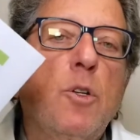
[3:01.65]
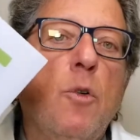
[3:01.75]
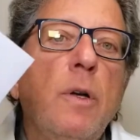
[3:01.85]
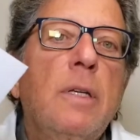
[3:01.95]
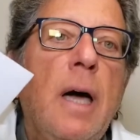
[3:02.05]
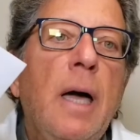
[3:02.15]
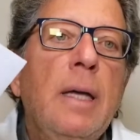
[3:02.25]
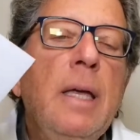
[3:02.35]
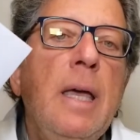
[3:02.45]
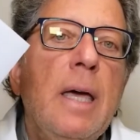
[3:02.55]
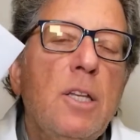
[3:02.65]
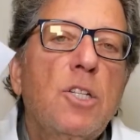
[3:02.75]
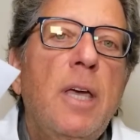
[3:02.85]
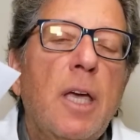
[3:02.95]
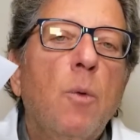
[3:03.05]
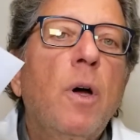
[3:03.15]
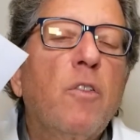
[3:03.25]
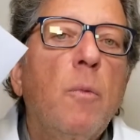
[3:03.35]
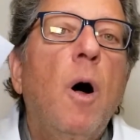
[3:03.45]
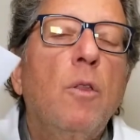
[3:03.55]
diet and staying away
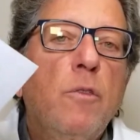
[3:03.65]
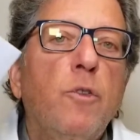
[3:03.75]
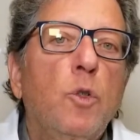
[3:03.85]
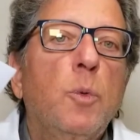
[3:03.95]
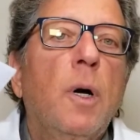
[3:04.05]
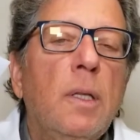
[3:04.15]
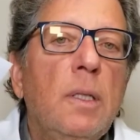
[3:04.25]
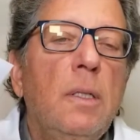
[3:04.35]
from all the foods we all eat.